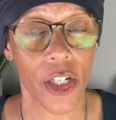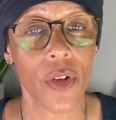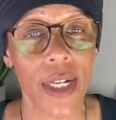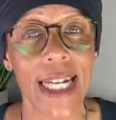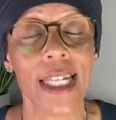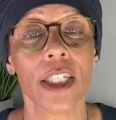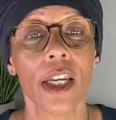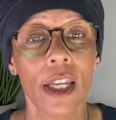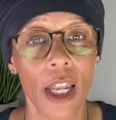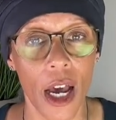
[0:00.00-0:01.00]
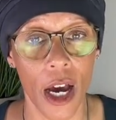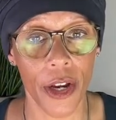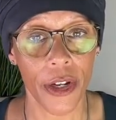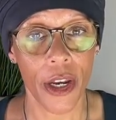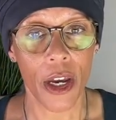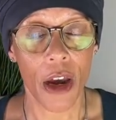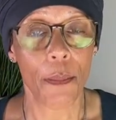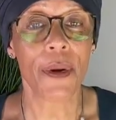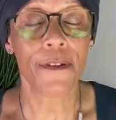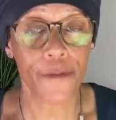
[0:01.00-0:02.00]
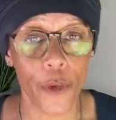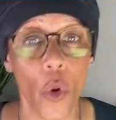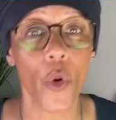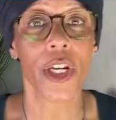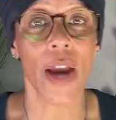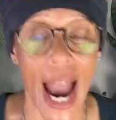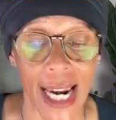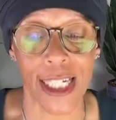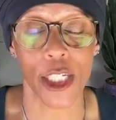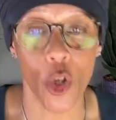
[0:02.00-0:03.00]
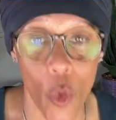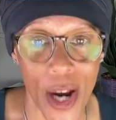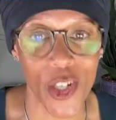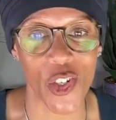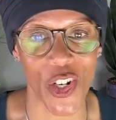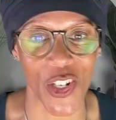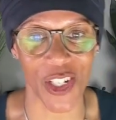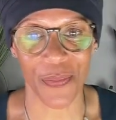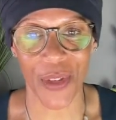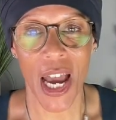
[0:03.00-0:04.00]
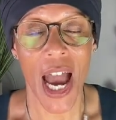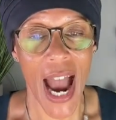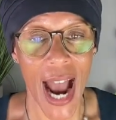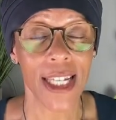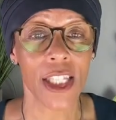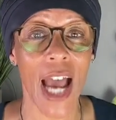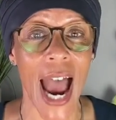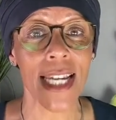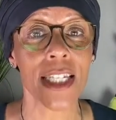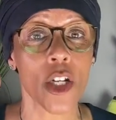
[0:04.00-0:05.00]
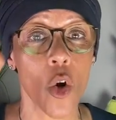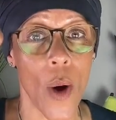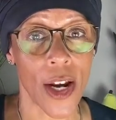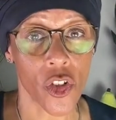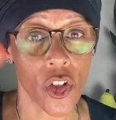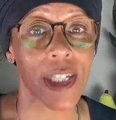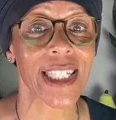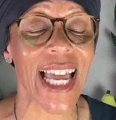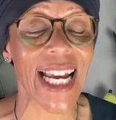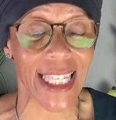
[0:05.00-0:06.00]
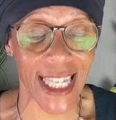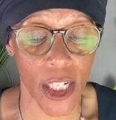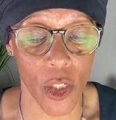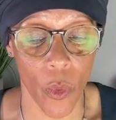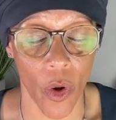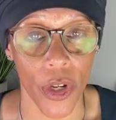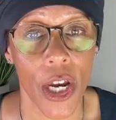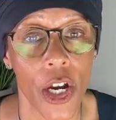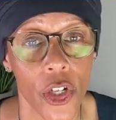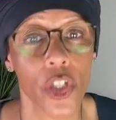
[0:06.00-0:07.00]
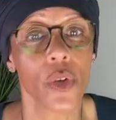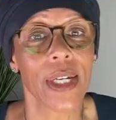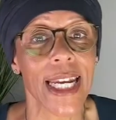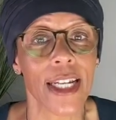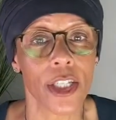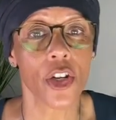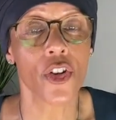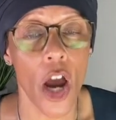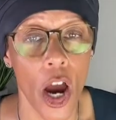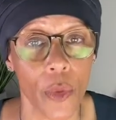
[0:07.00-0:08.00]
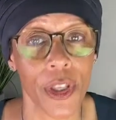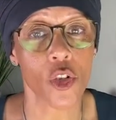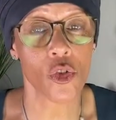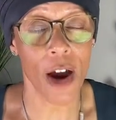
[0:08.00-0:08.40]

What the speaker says: You need to learn before you answer questions. And to answer questions like this one, you need to know the